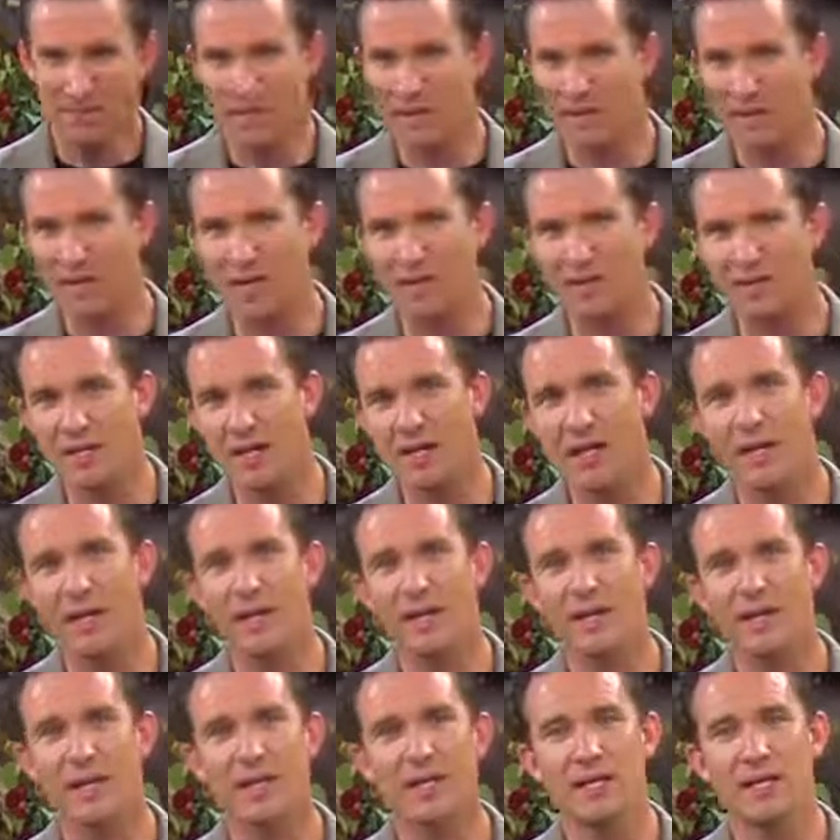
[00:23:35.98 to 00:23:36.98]
that there
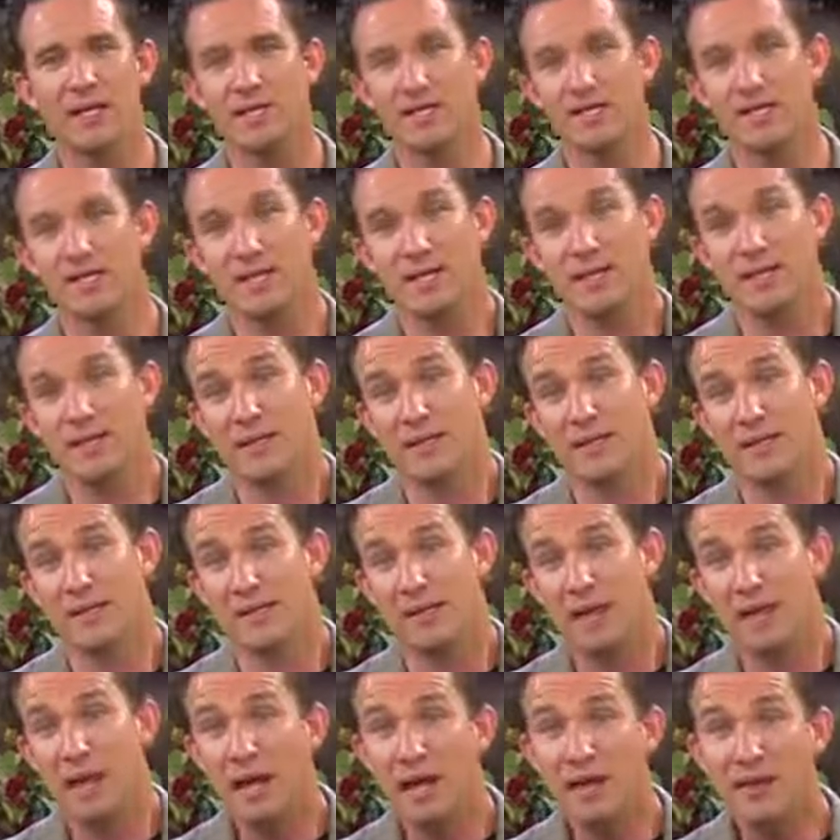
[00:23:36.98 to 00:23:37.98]
is
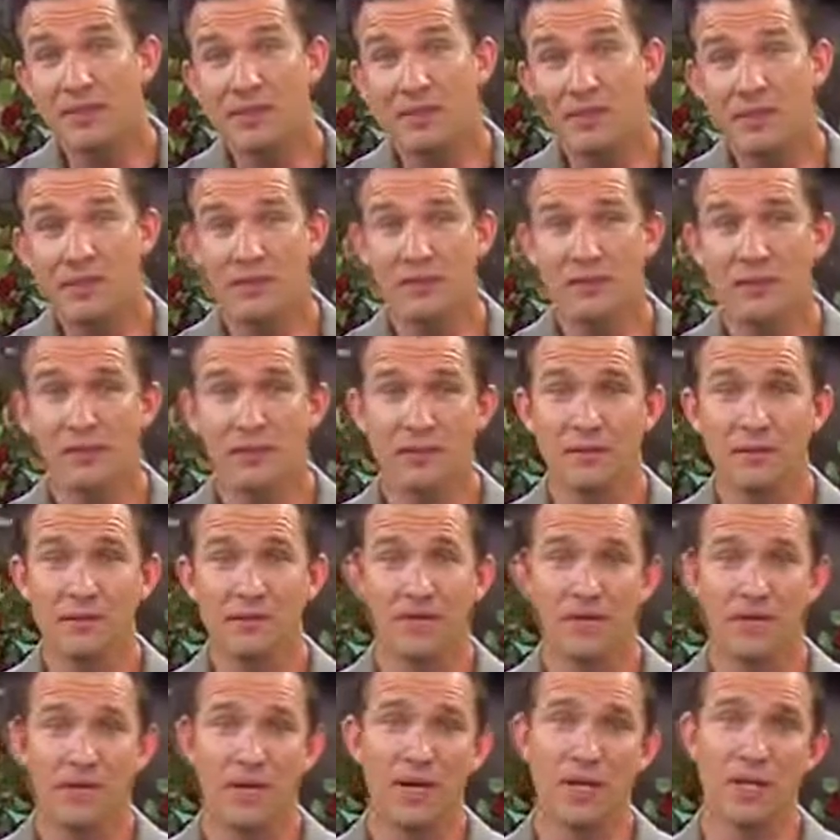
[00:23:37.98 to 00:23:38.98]
nothing
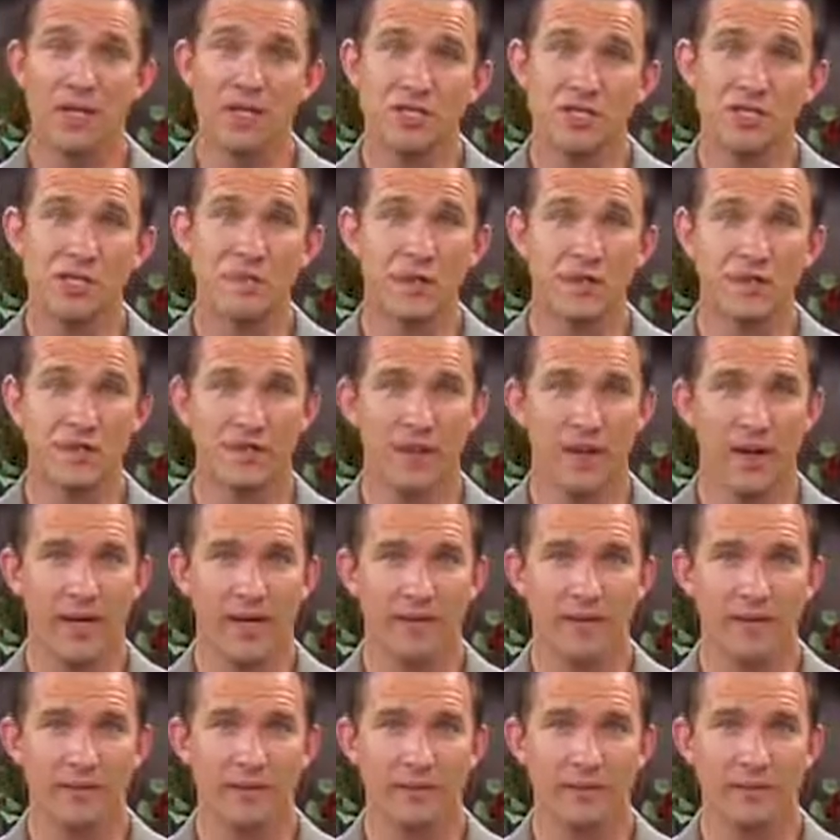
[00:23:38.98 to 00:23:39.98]
for us to be
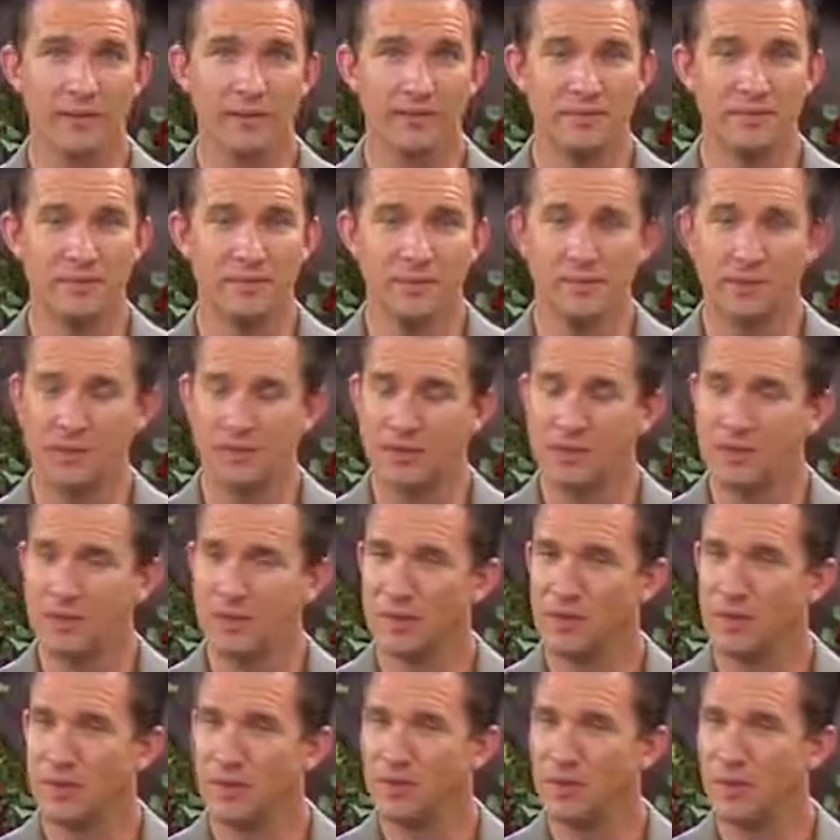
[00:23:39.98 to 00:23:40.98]
afraid of?
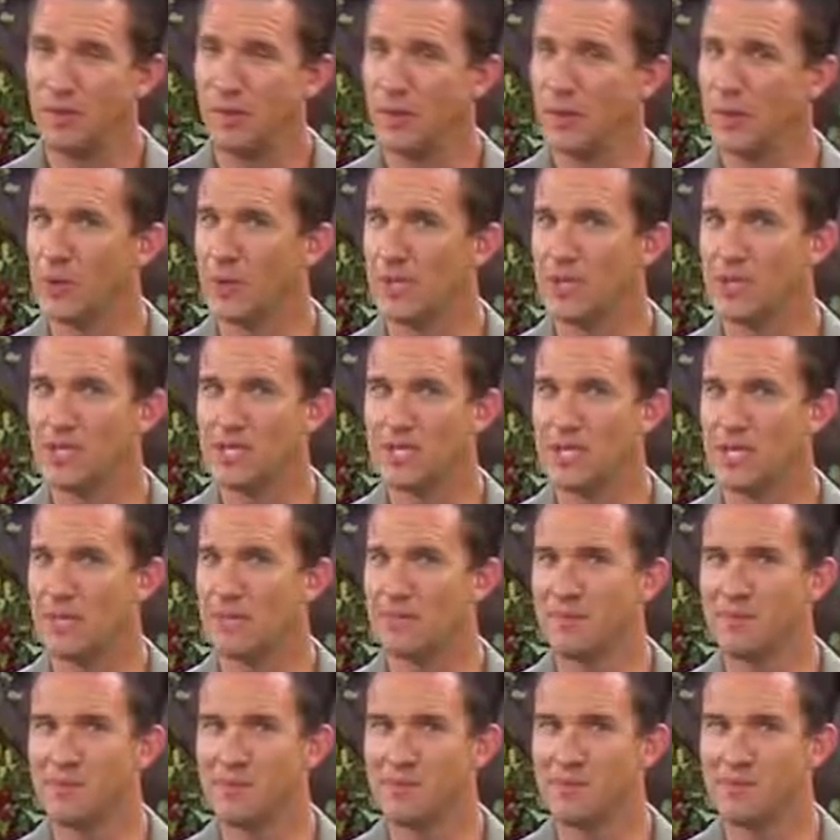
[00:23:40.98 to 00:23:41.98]
oh, there's
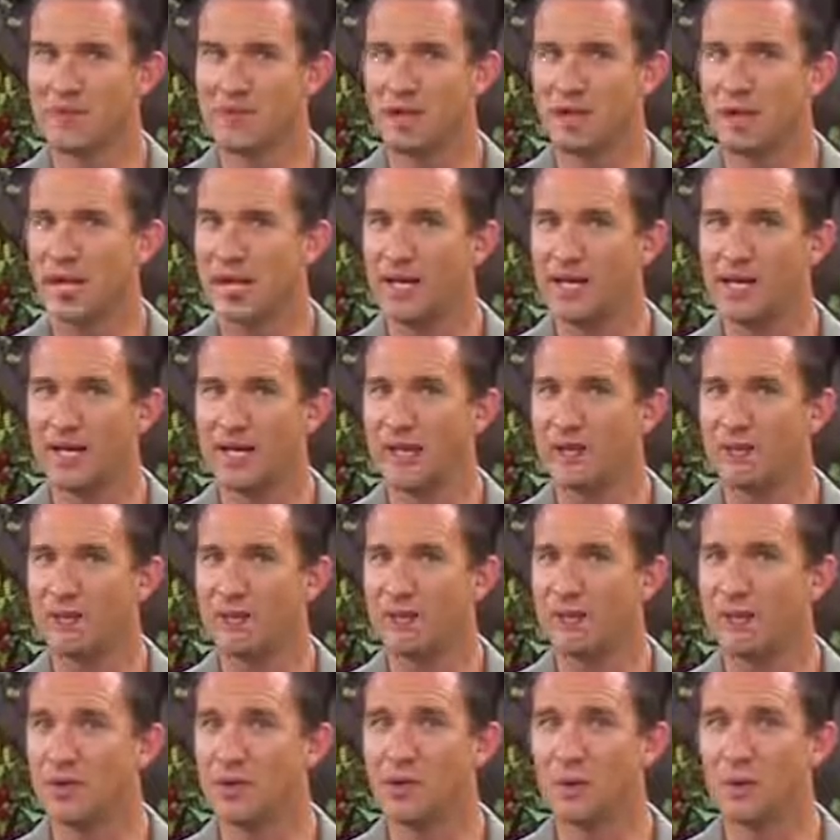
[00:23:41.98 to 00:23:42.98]
something that I need to
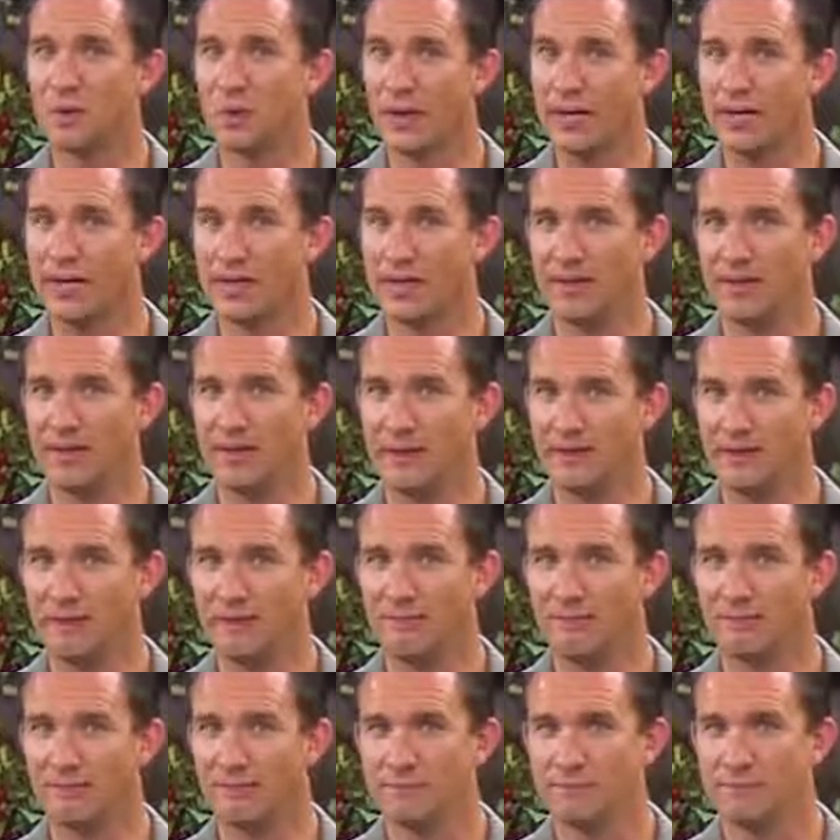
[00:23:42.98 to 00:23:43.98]
fear greatly.
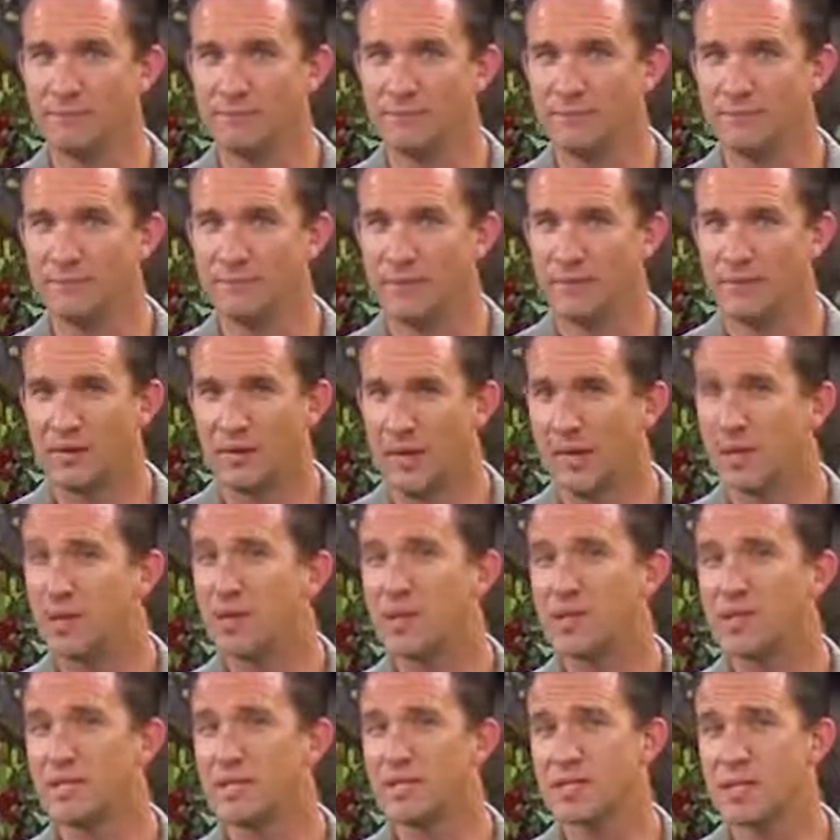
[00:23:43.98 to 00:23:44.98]
There
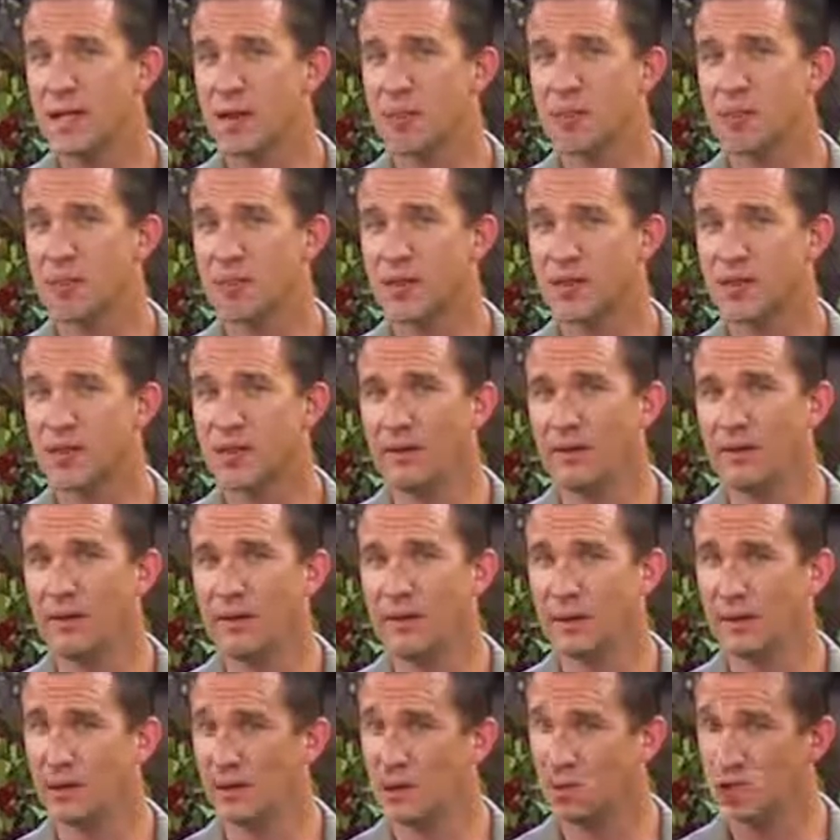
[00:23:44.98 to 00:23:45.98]
is something
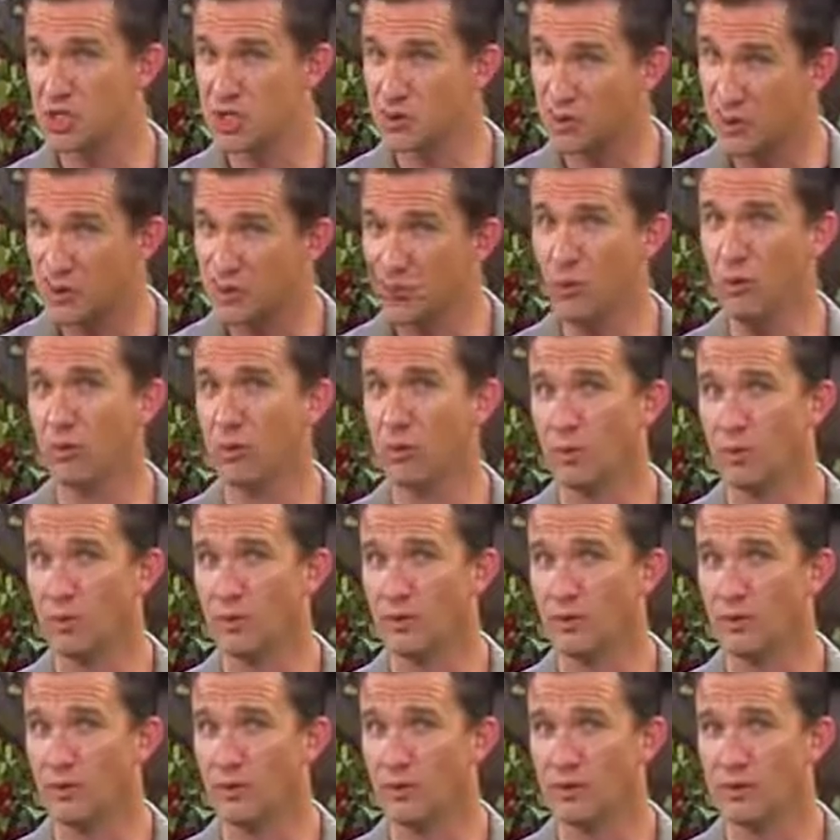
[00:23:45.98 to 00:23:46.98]
in the spirit
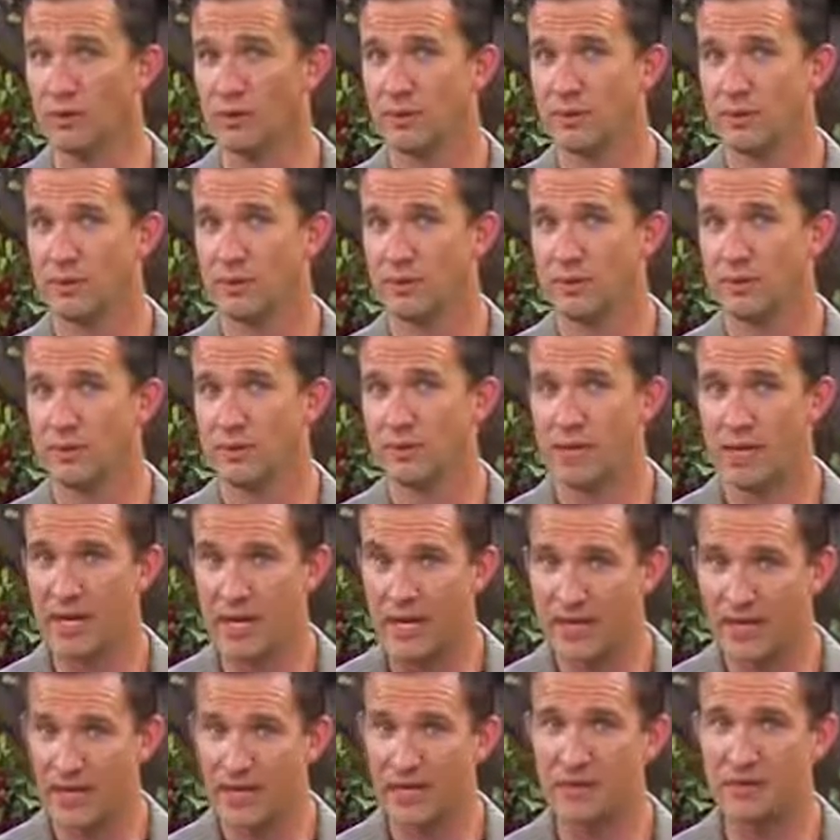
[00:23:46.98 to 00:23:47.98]
world that
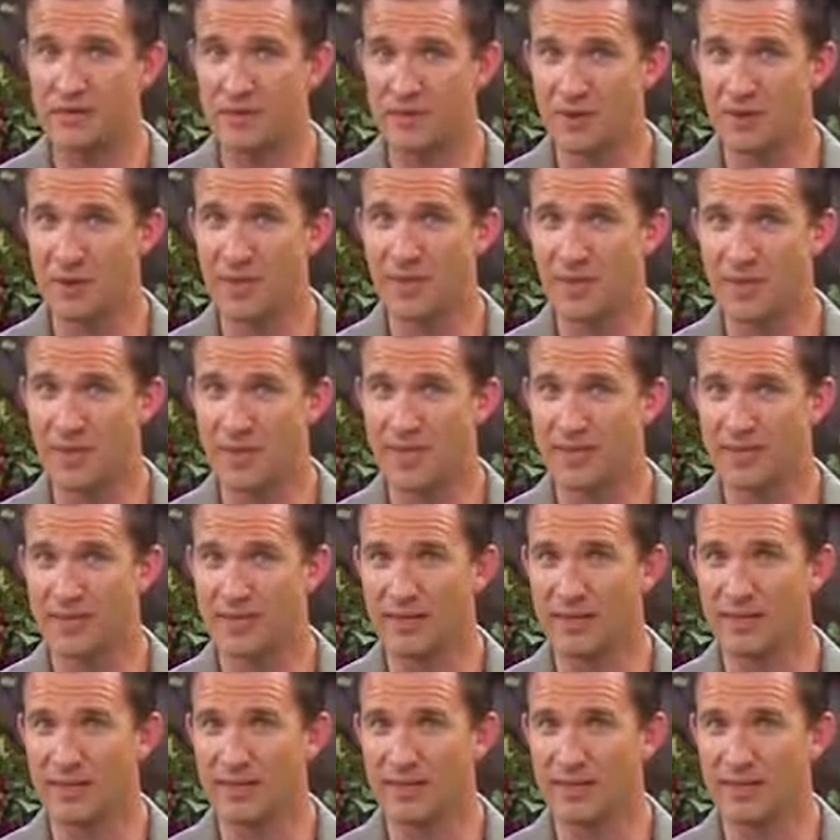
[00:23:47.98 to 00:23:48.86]
I need to fear greatly.